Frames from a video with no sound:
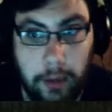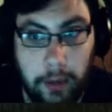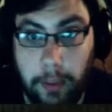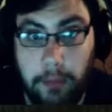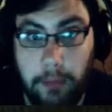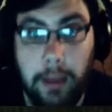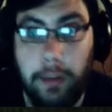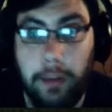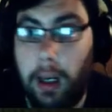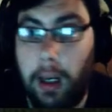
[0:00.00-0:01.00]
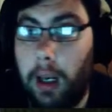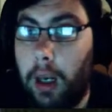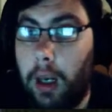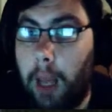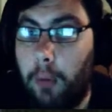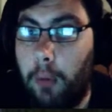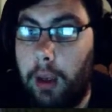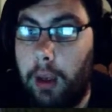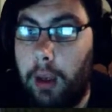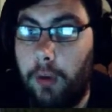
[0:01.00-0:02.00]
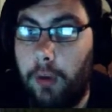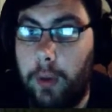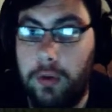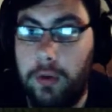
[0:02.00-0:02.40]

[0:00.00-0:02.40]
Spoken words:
Something definitely I'm looking forward